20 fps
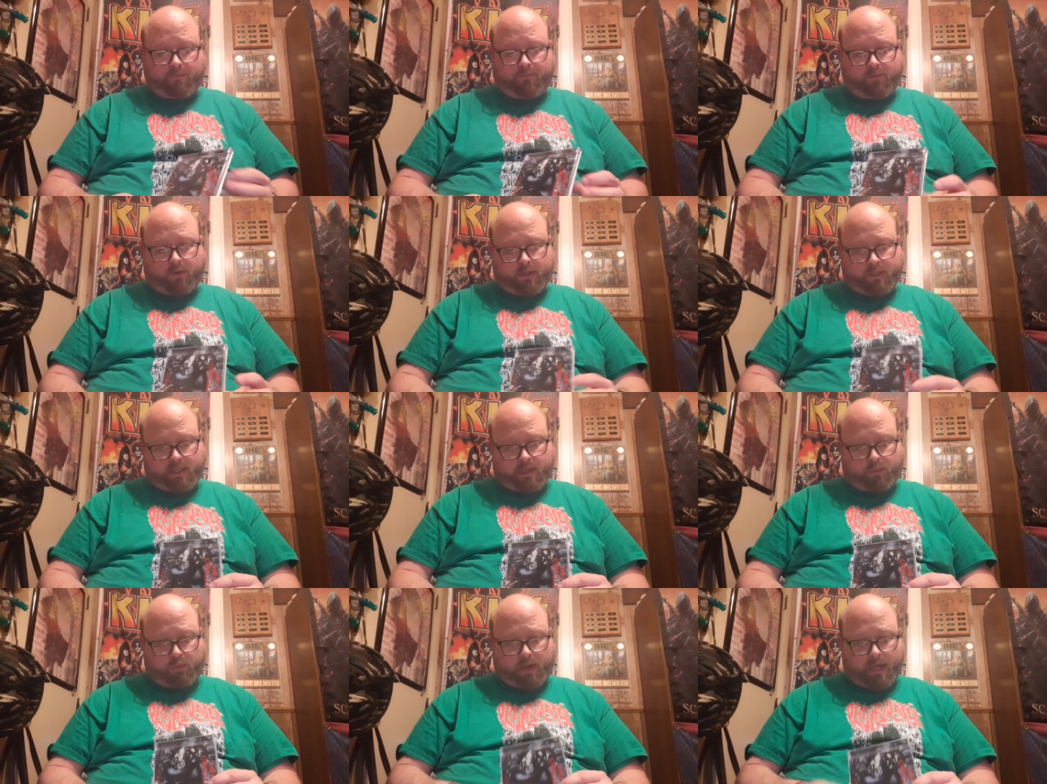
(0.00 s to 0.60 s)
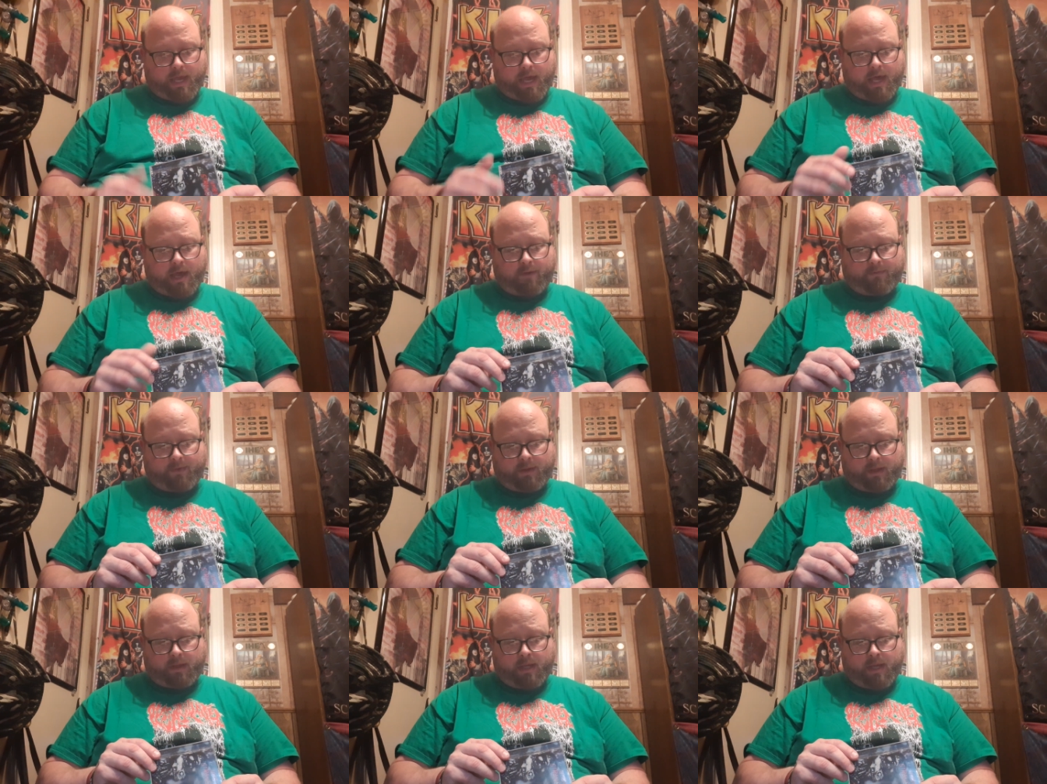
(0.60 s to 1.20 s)
First up, we
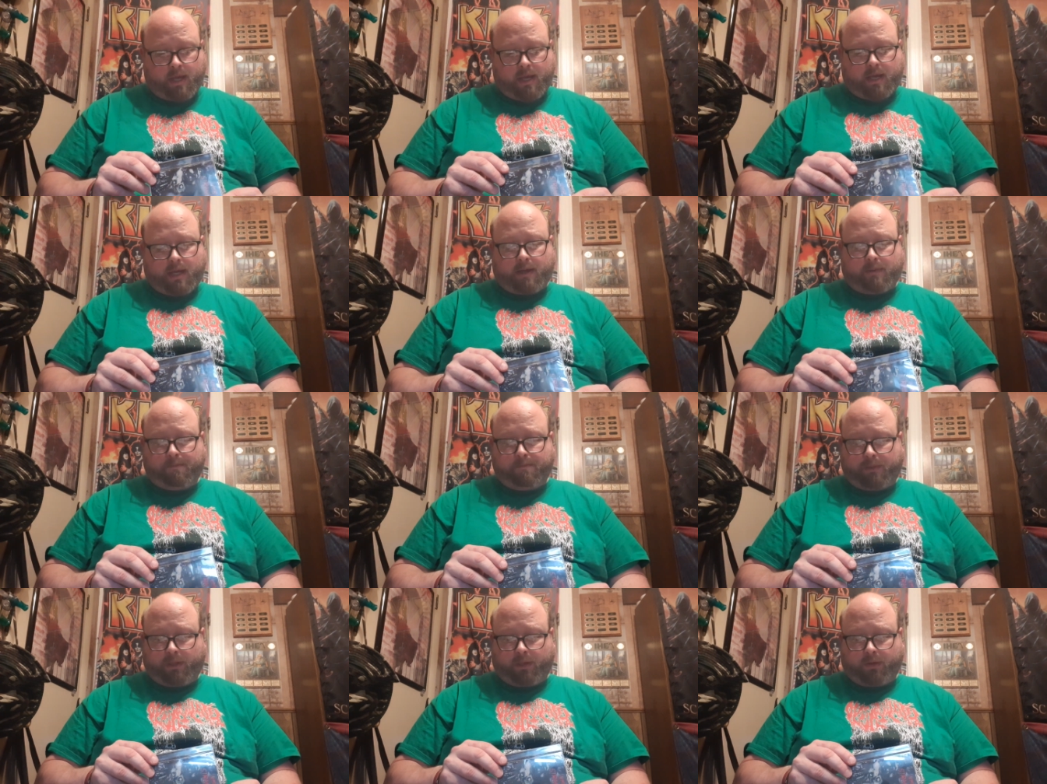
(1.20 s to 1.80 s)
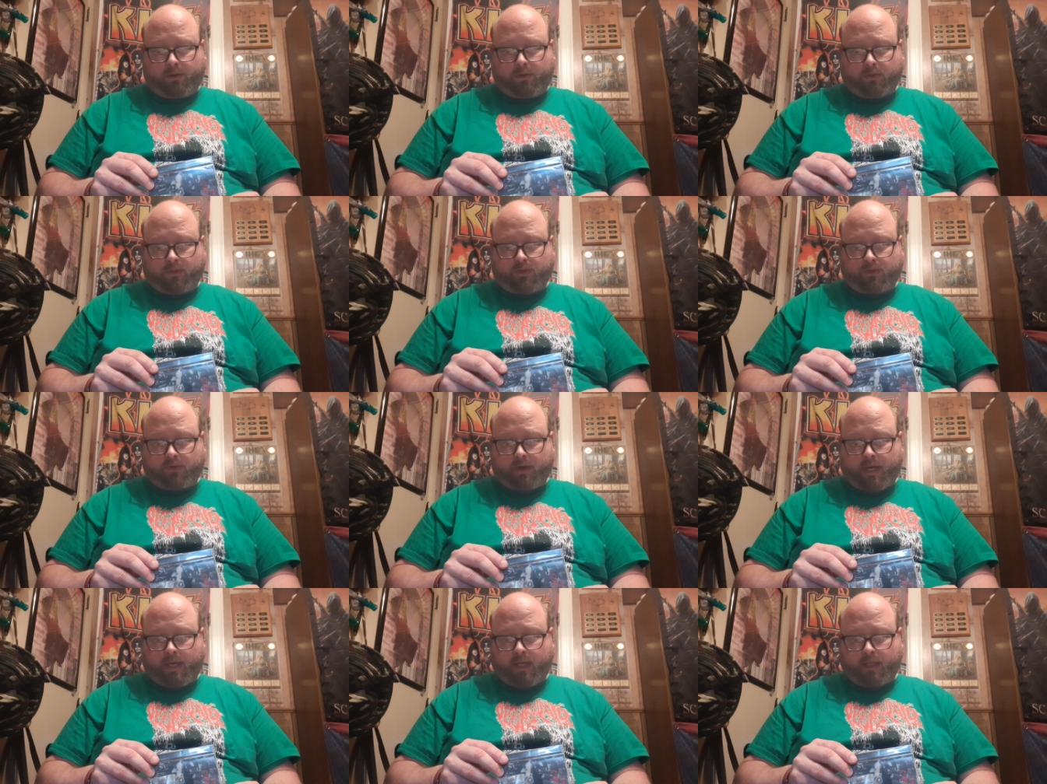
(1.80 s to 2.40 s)
have Umbilical
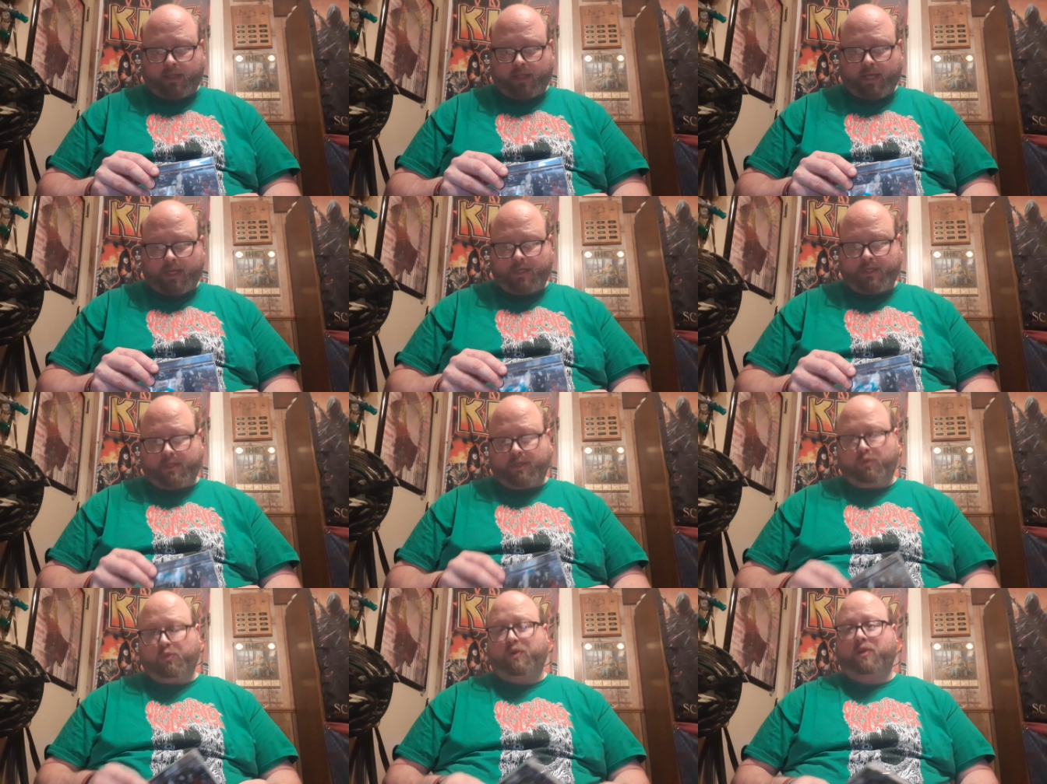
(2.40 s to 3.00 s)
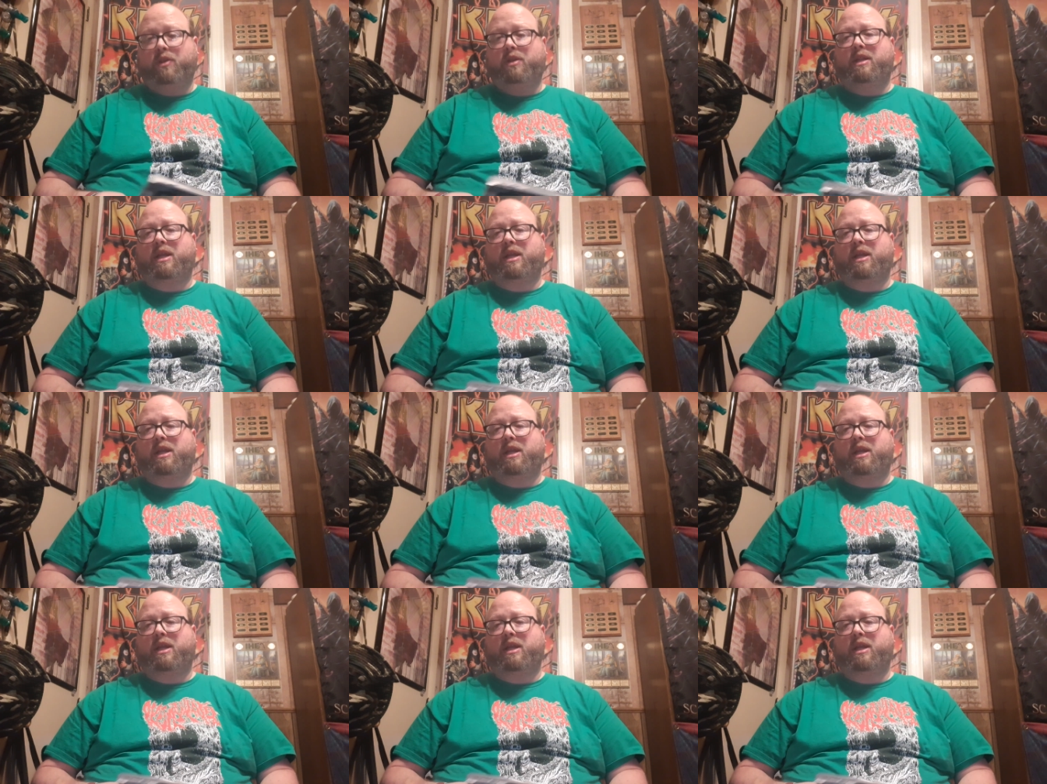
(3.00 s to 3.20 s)
Strangulation with